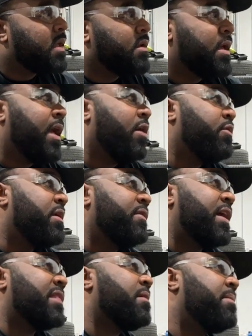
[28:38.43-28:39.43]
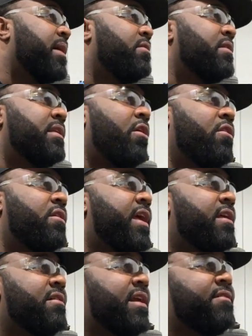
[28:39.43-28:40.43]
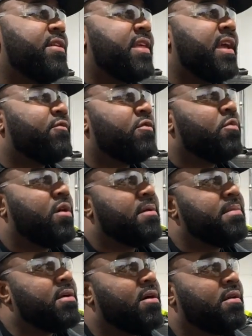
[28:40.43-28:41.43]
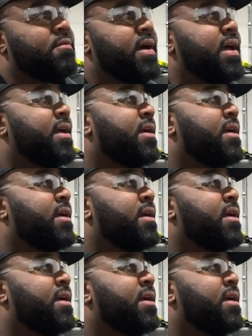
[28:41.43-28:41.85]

Hell, we even got the belt and alternator and everything if we want to be all the way